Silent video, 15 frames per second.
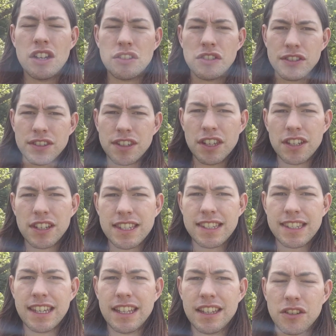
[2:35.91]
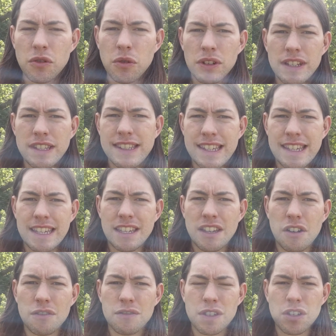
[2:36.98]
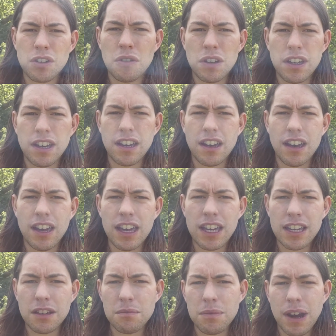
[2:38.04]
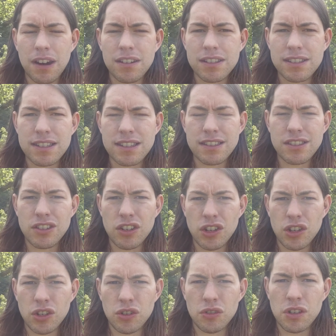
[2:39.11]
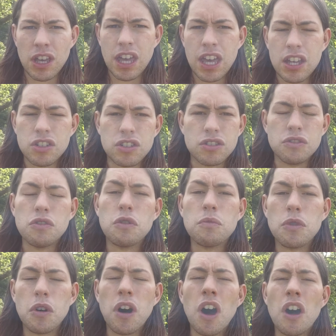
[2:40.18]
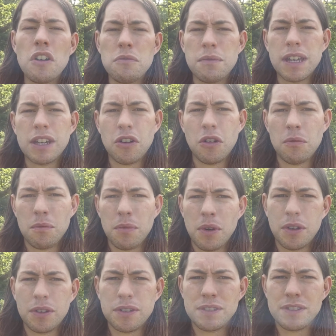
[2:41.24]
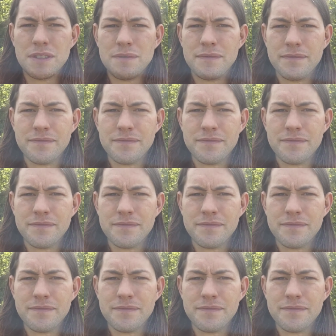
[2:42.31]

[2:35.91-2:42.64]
just so you can see the quality of the coir in comparison to just normal homemade compost.